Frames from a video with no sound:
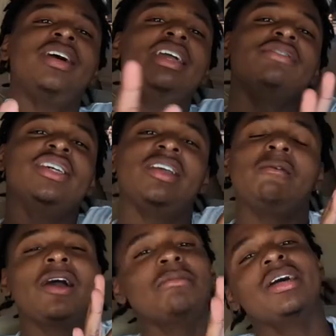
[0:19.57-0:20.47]
i even tell
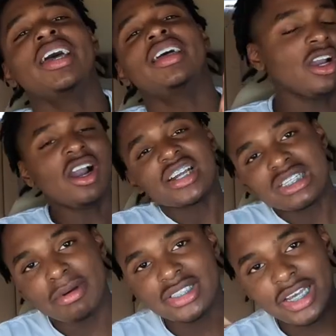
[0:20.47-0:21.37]
y'all where i'm at y'all can already
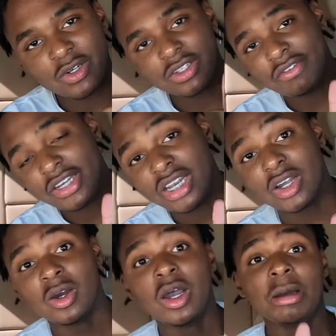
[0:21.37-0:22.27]
see by the title of the video